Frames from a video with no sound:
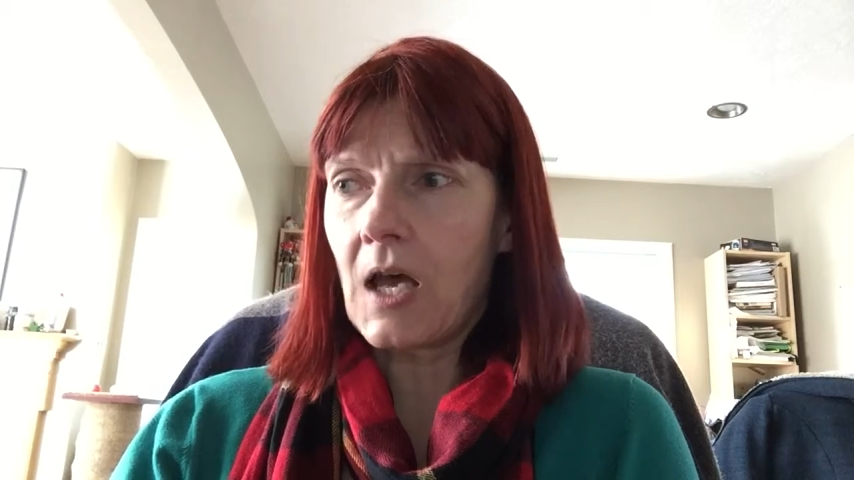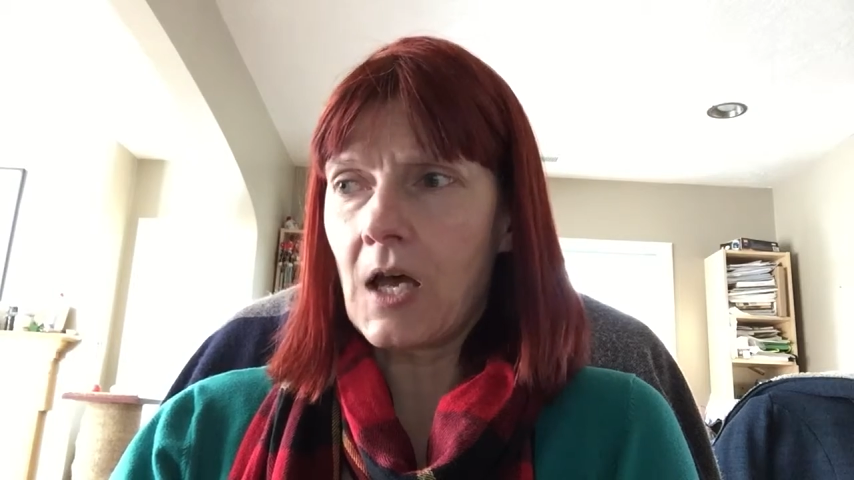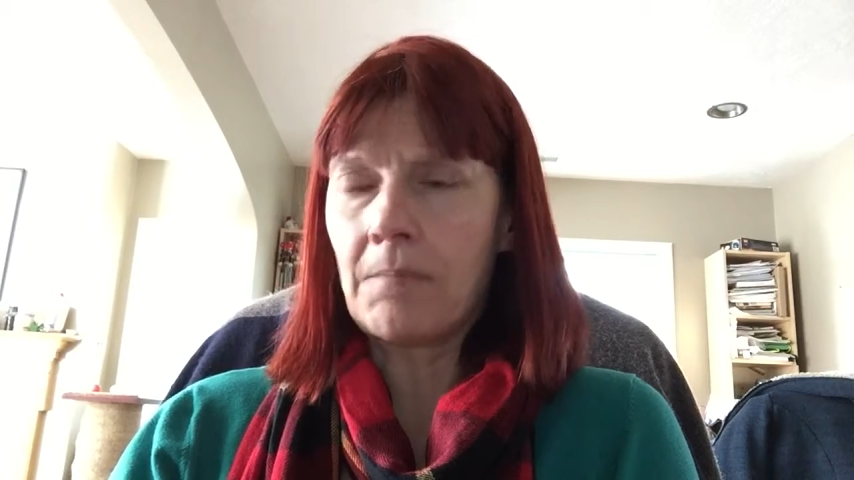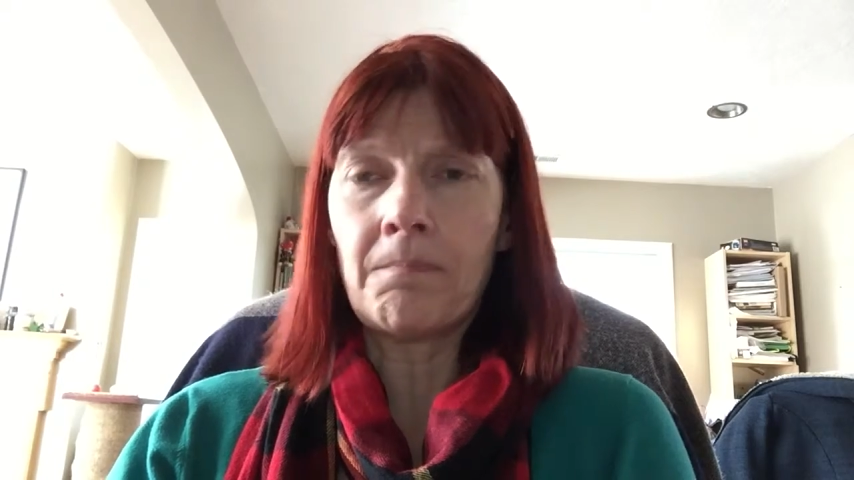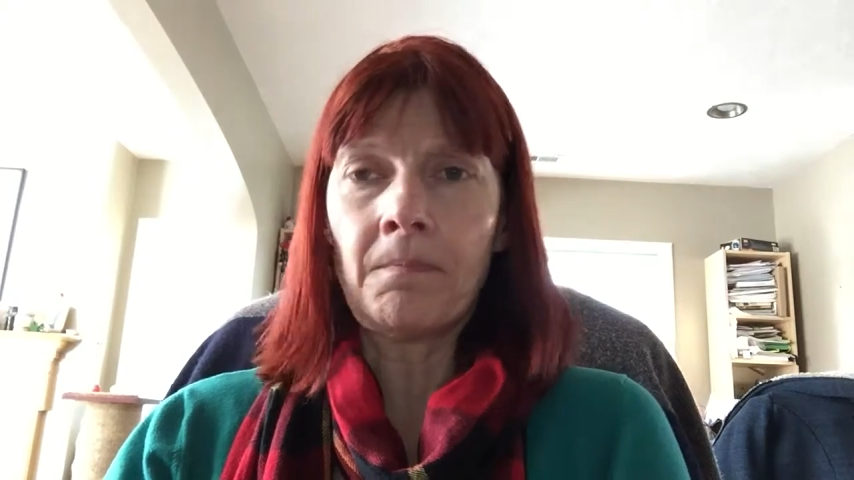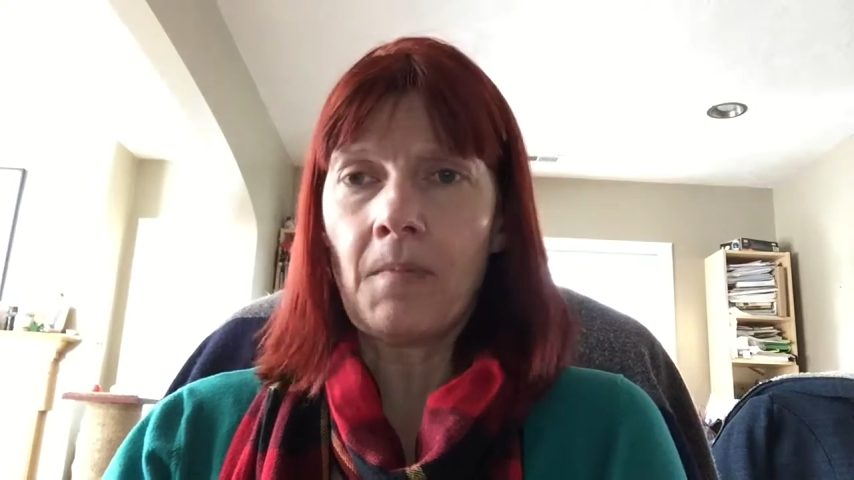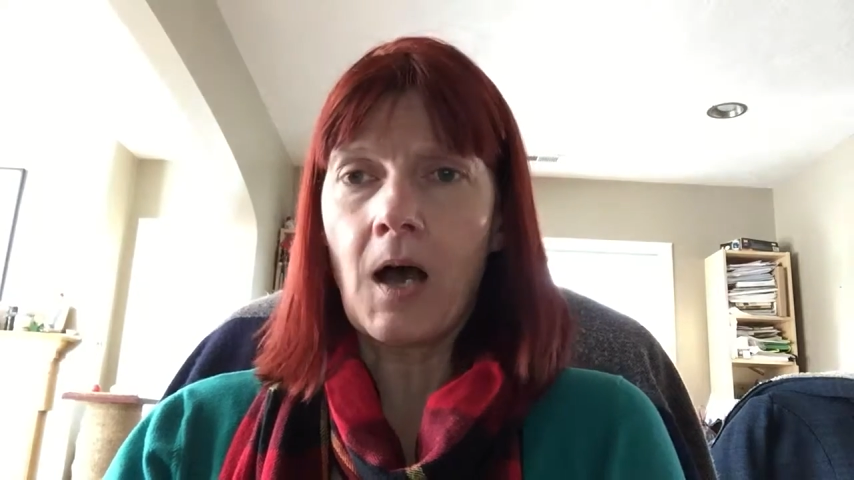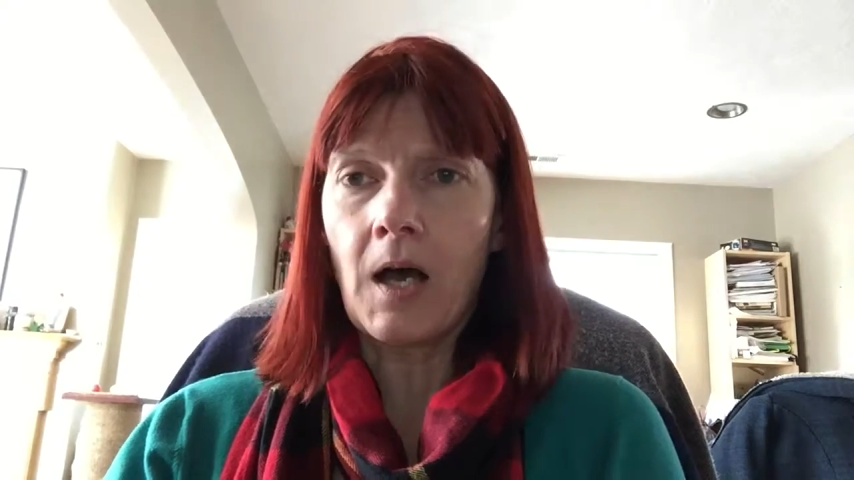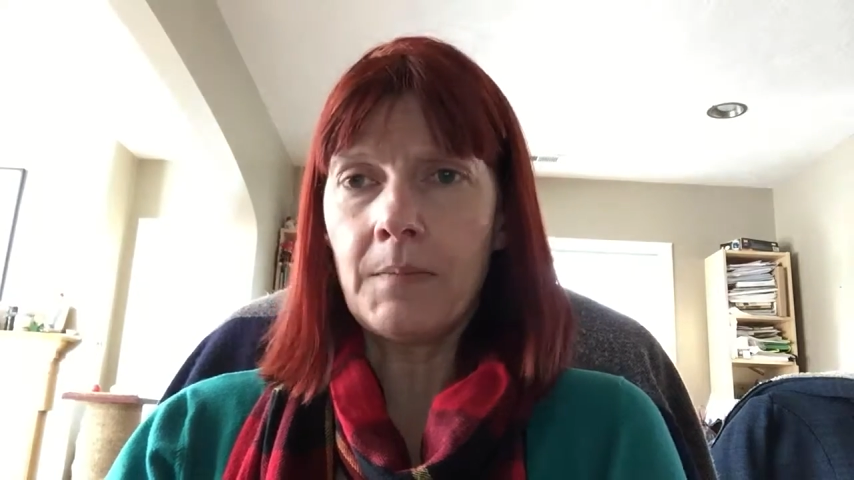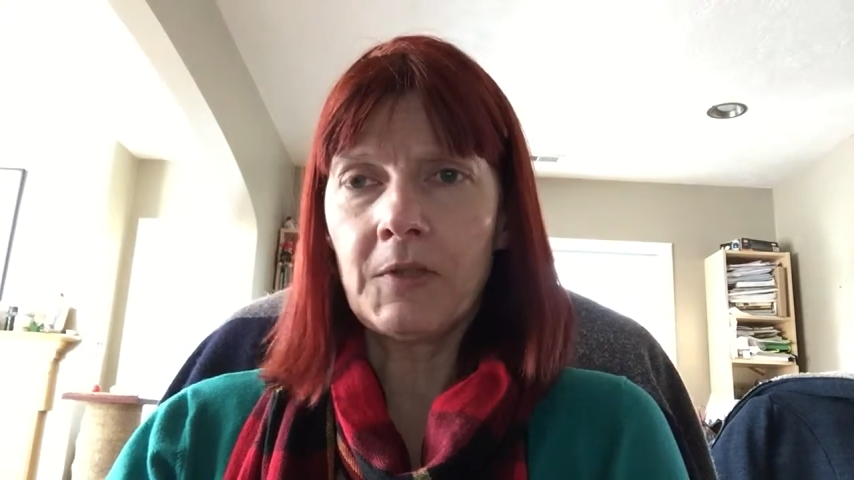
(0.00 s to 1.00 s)
I'm
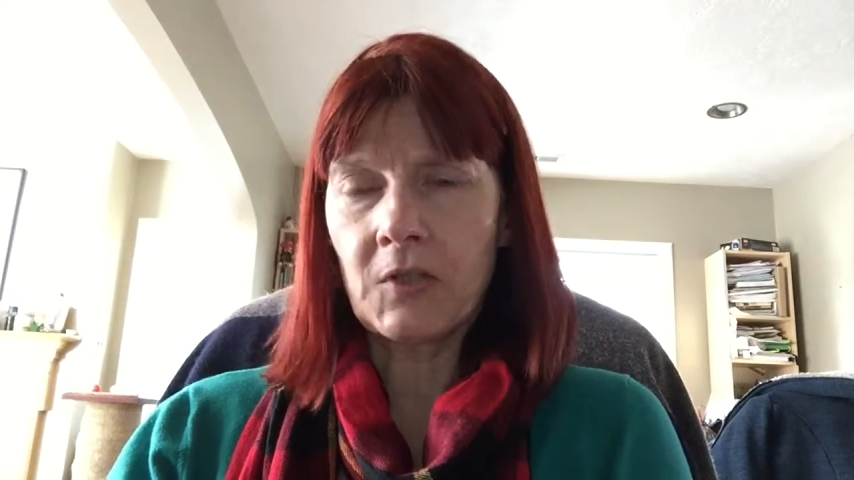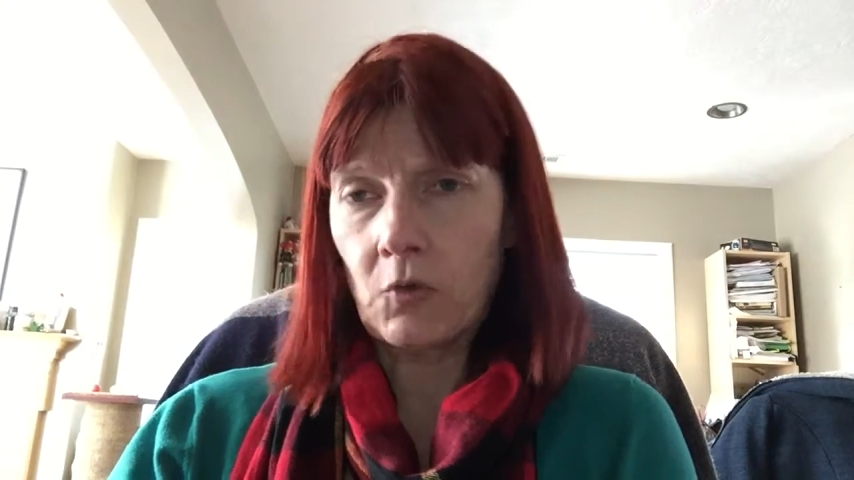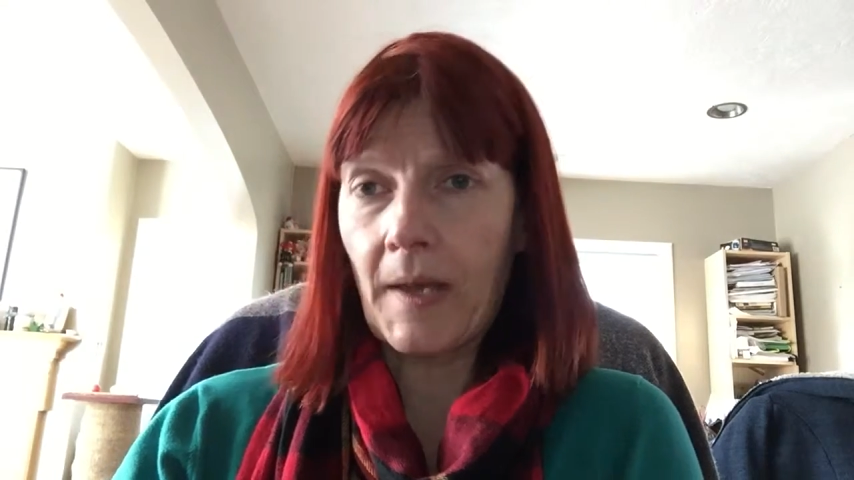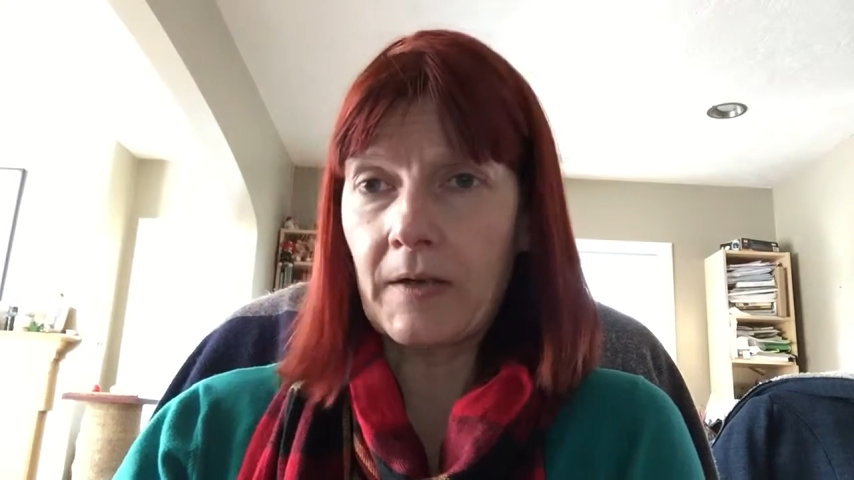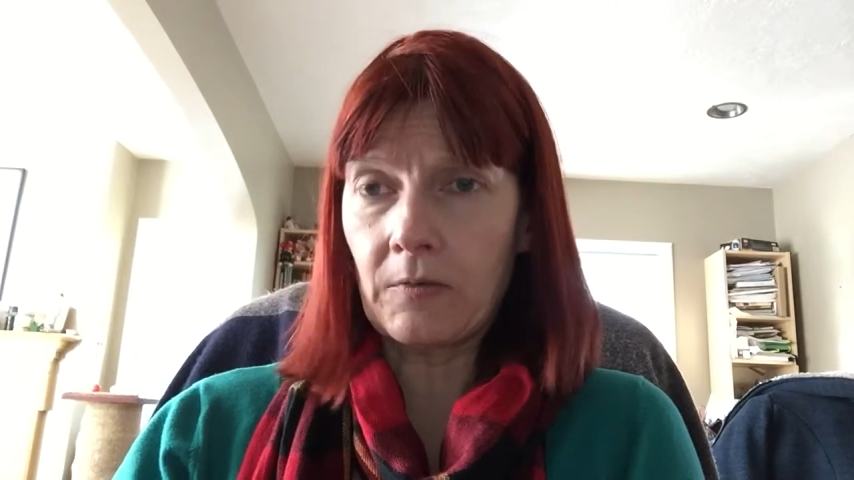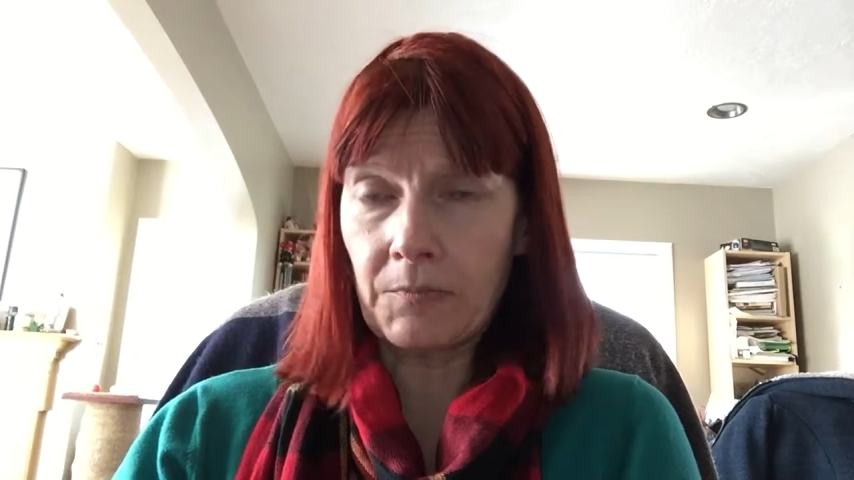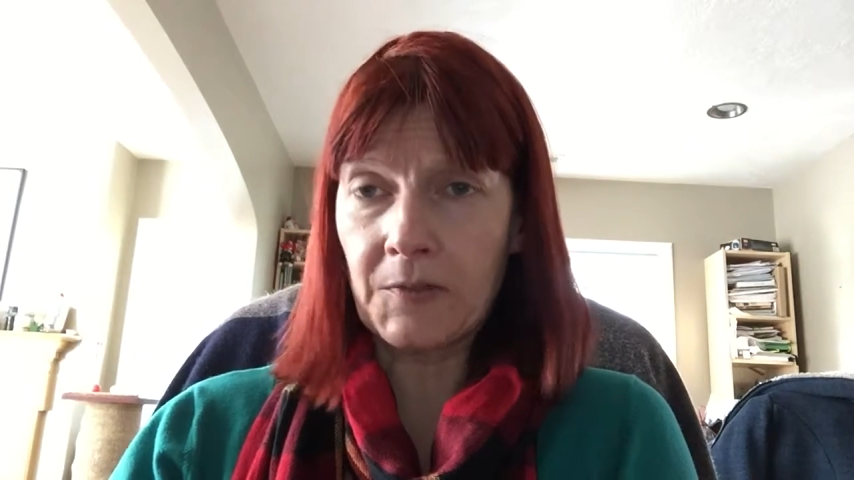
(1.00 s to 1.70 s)
going to talk about Ingram